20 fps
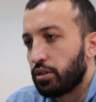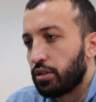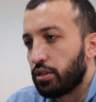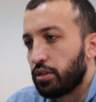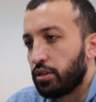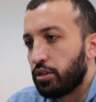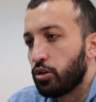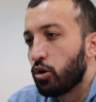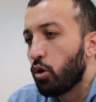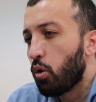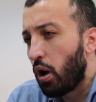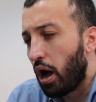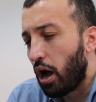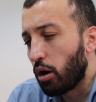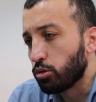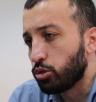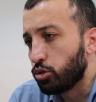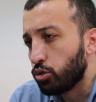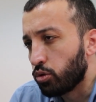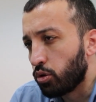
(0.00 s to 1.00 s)
know
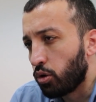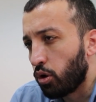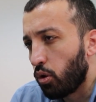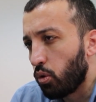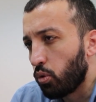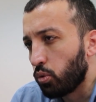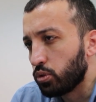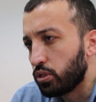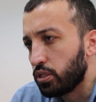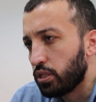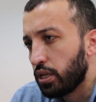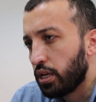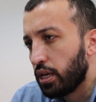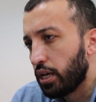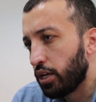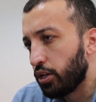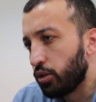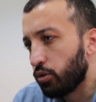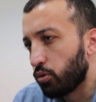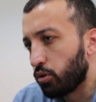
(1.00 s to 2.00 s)
how to code
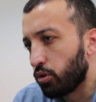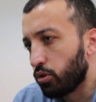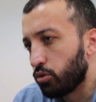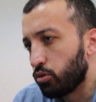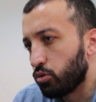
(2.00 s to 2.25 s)
in order